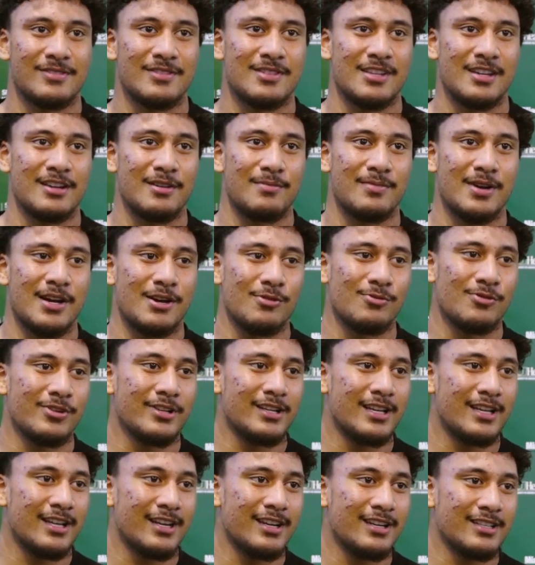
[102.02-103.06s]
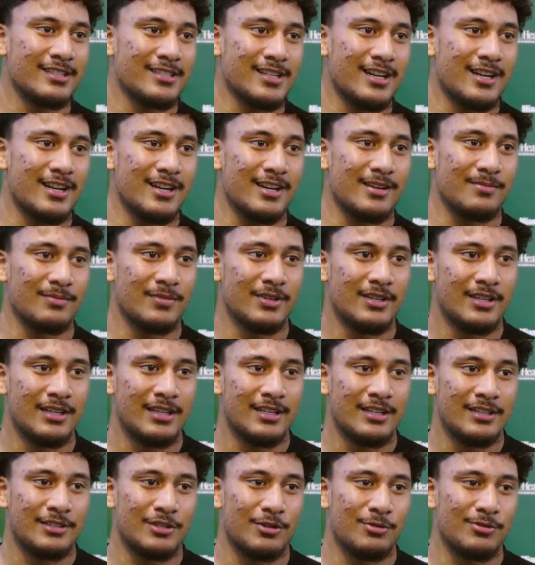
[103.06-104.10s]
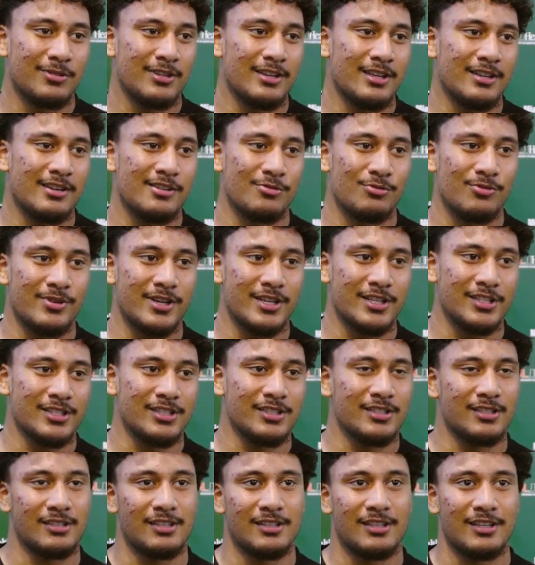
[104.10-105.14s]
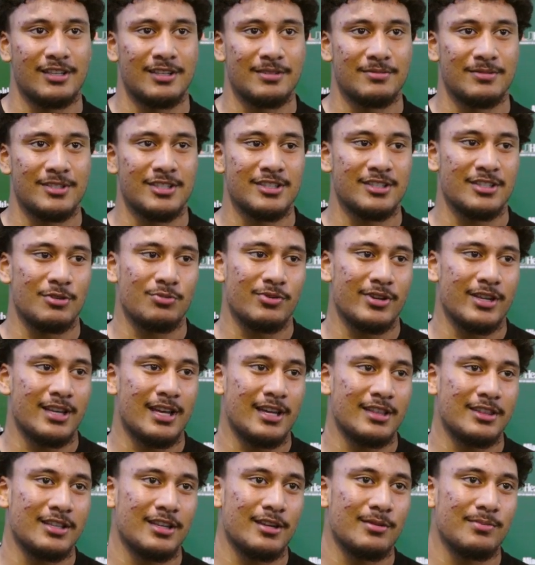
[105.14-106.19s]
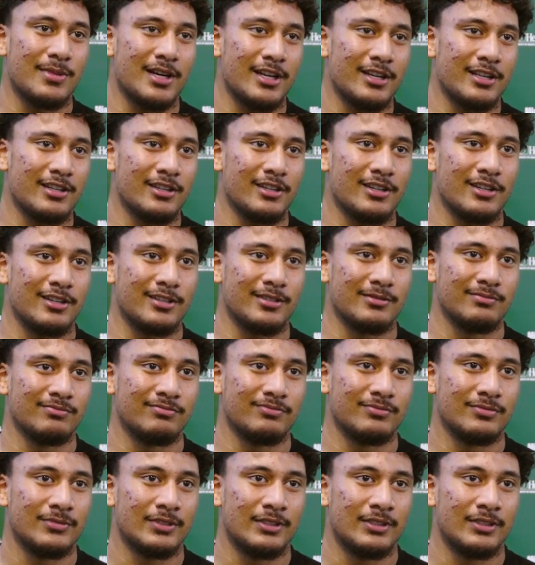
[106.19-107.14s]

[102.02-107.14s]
Think about one day at a time. Don't get in a rush, just the way I think about it.